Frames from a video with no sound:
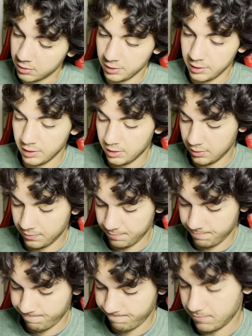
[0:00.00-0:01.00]
Yeah.
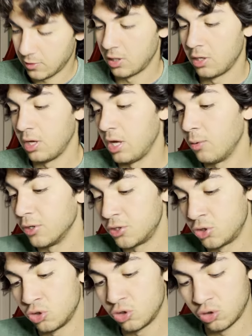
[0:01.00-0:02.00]
It was
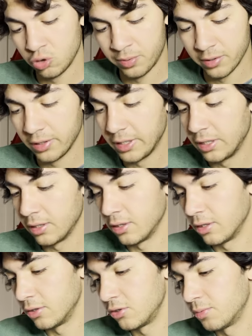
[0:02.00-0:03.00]
superly,
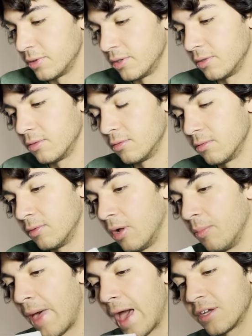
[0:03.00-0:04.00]
uh, super well
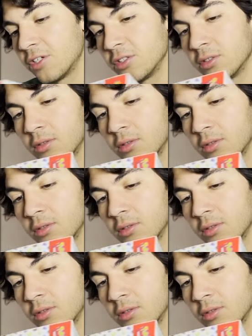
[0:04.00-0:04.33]
packed.